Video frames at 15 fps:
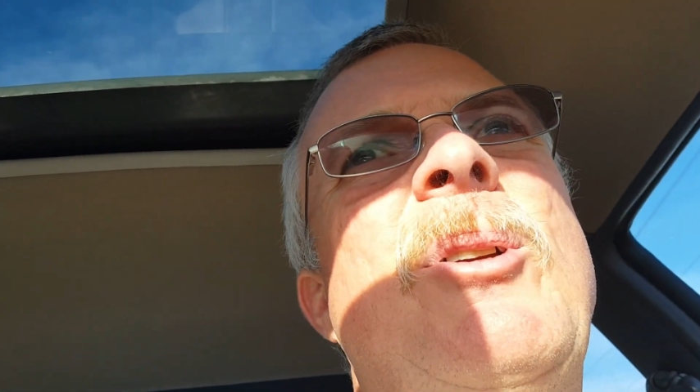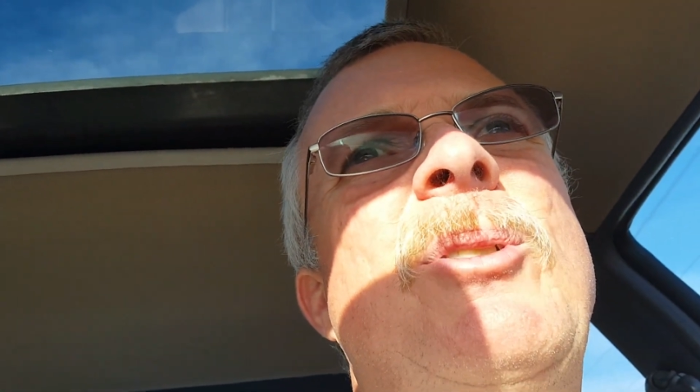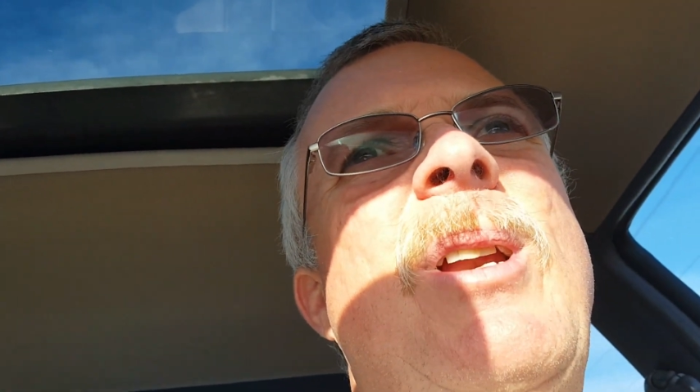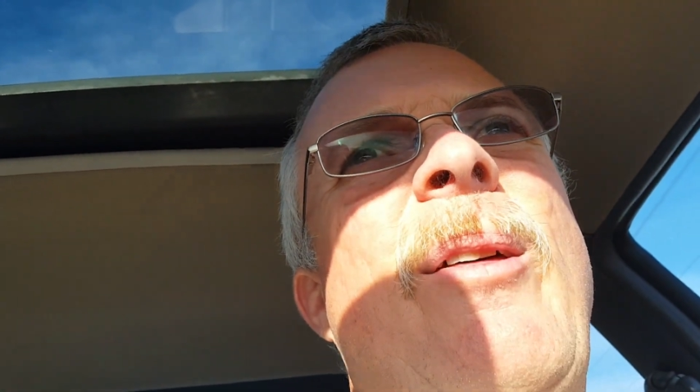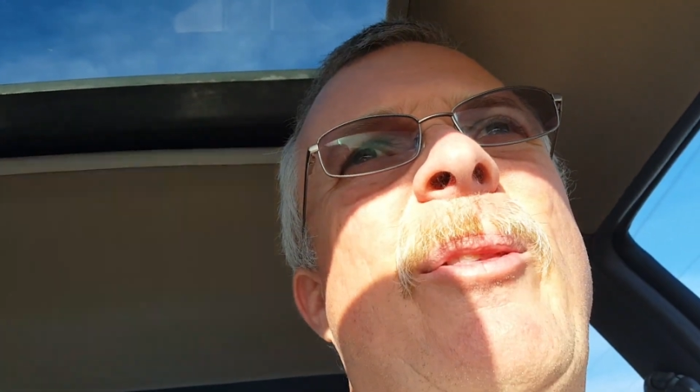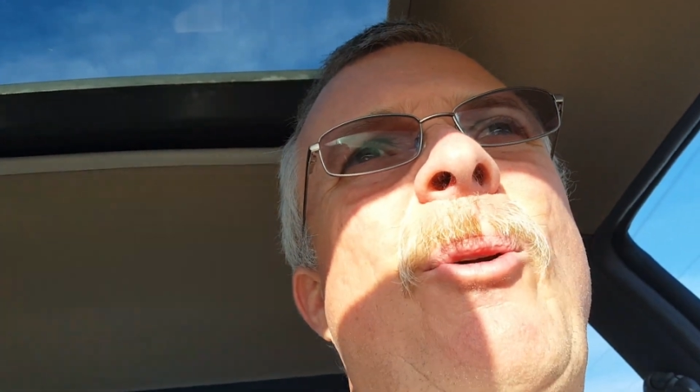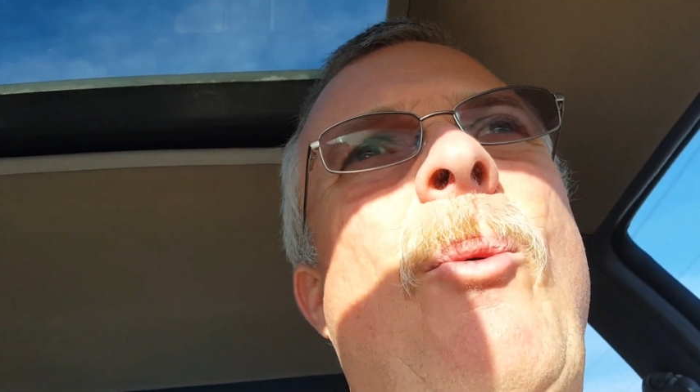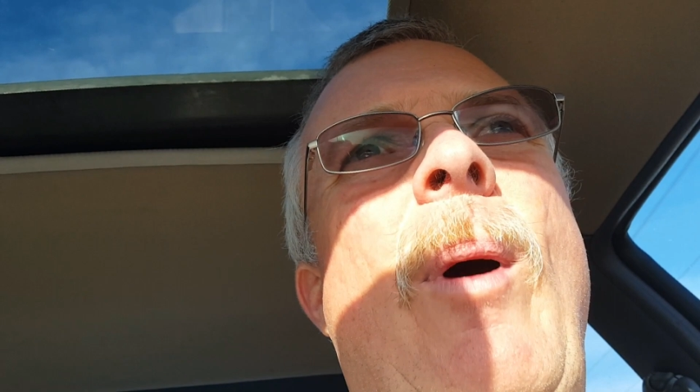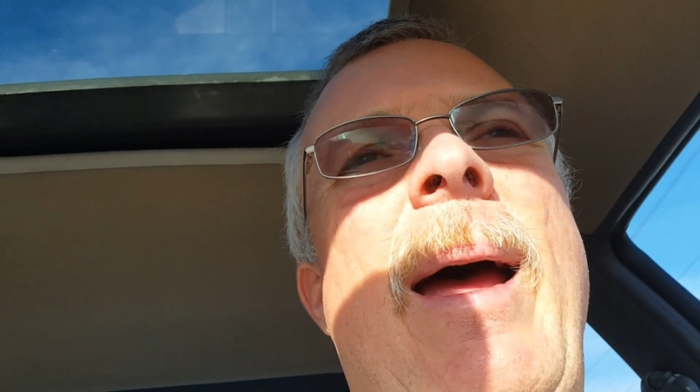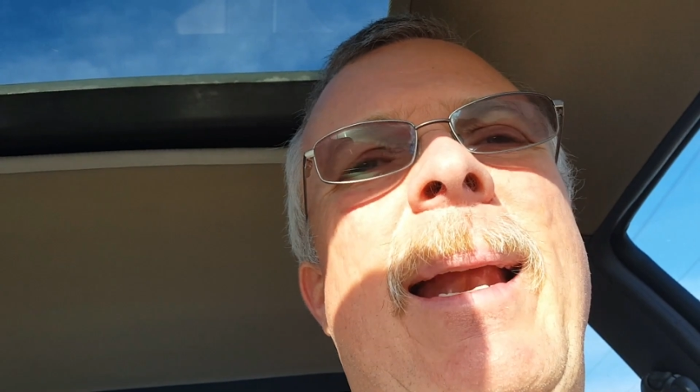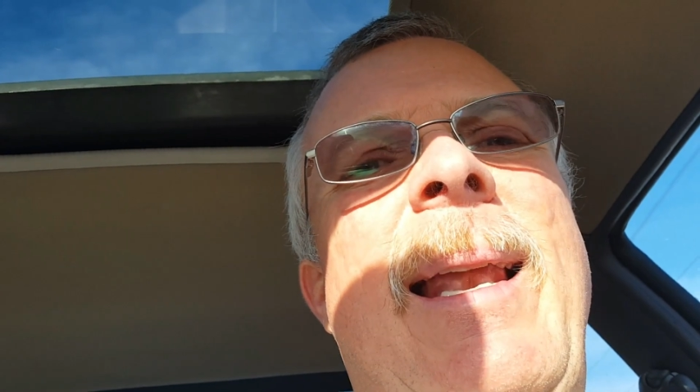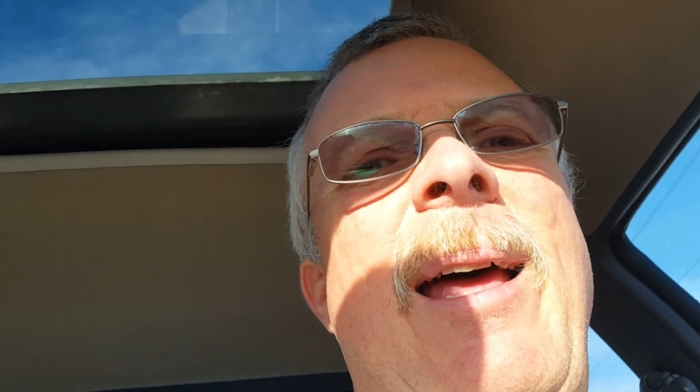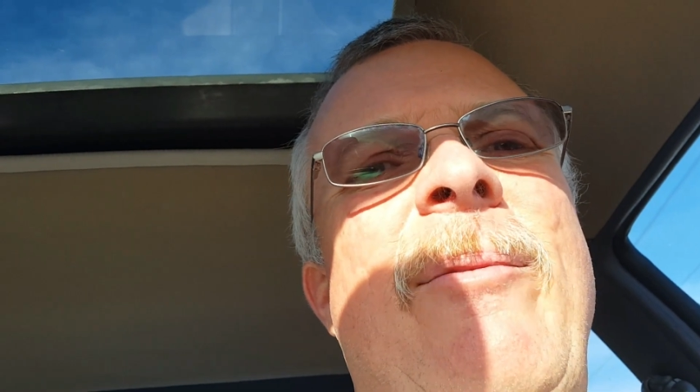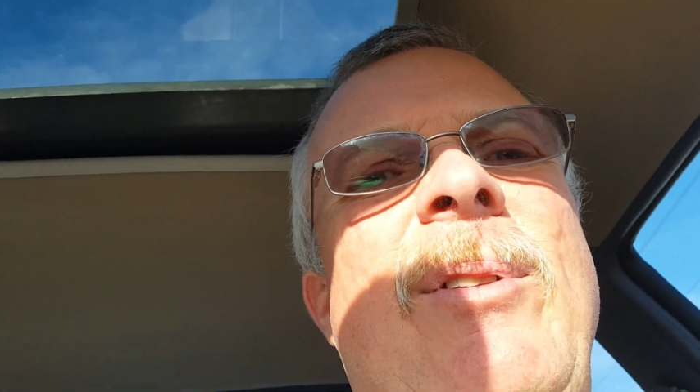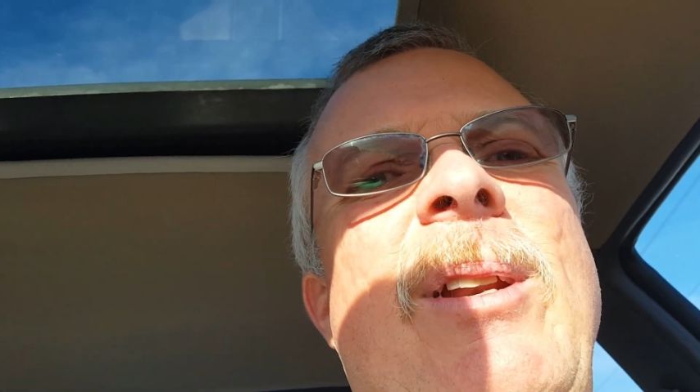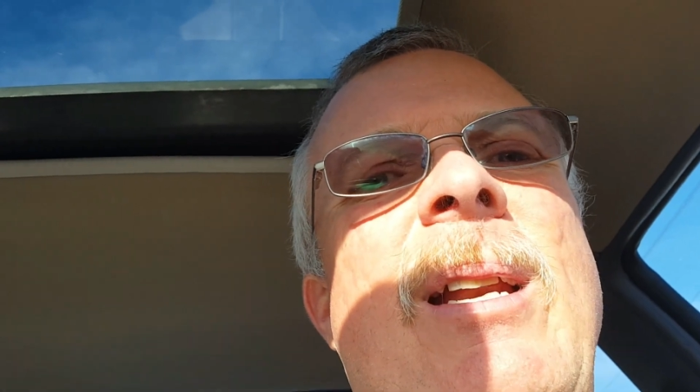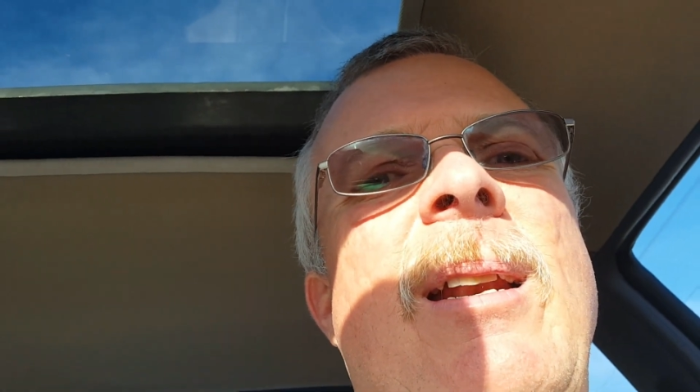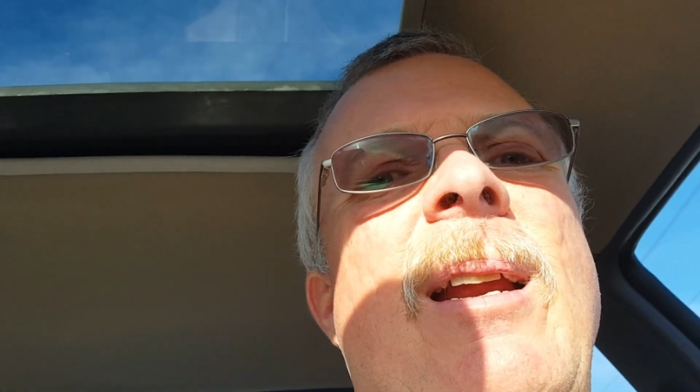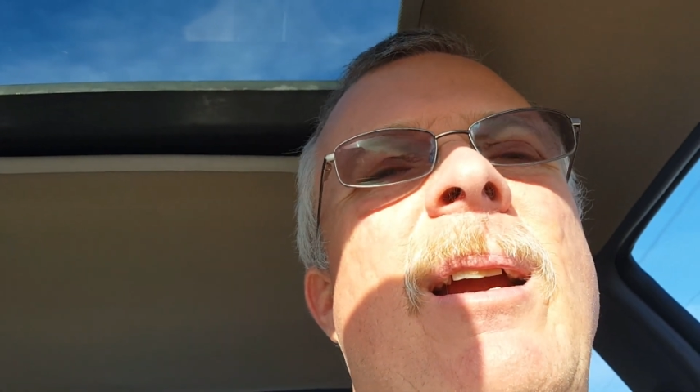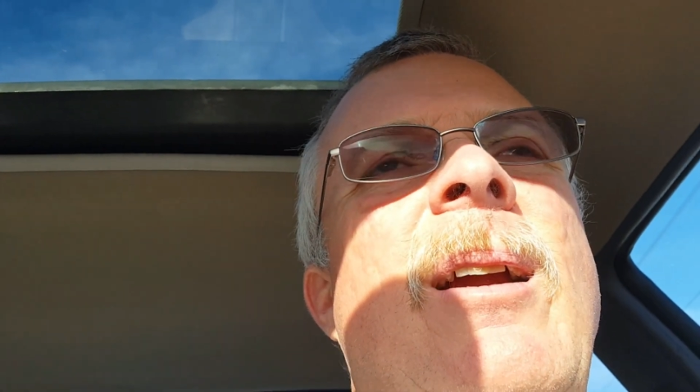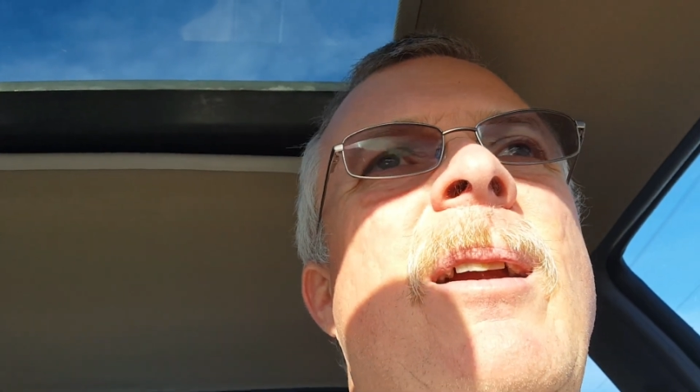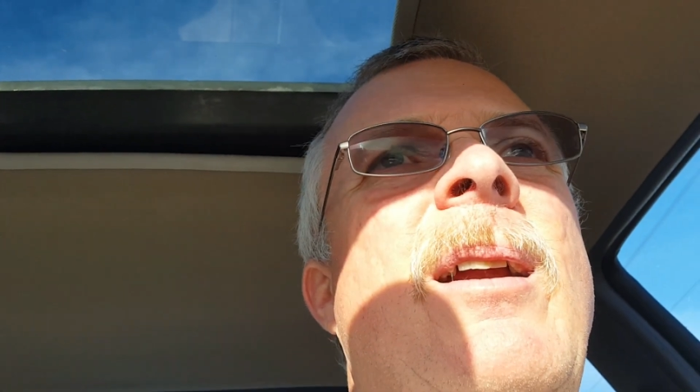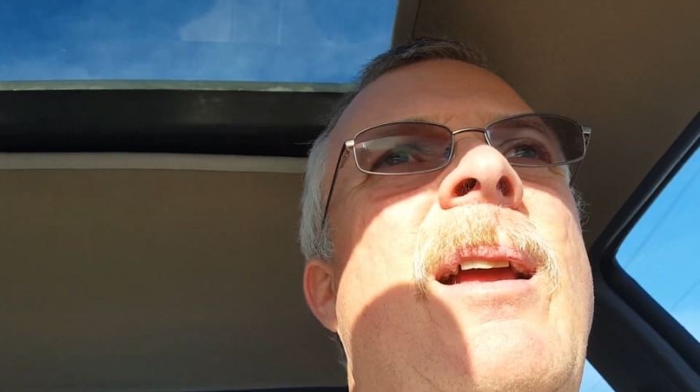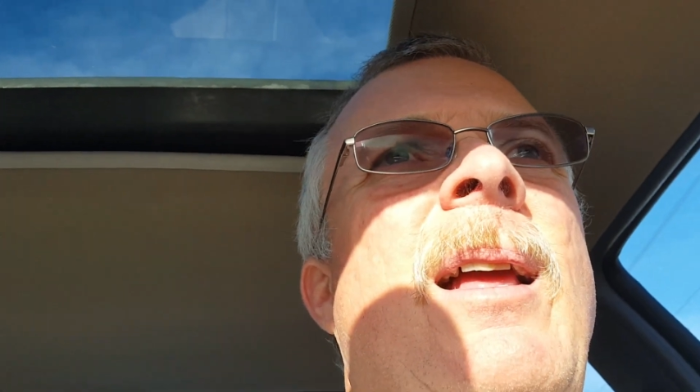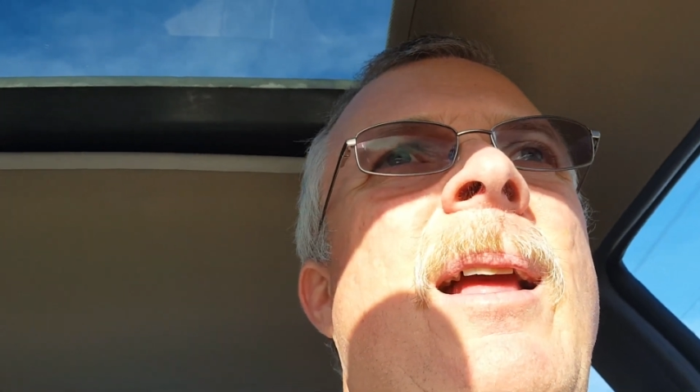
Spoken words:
There's nothing wet left in there.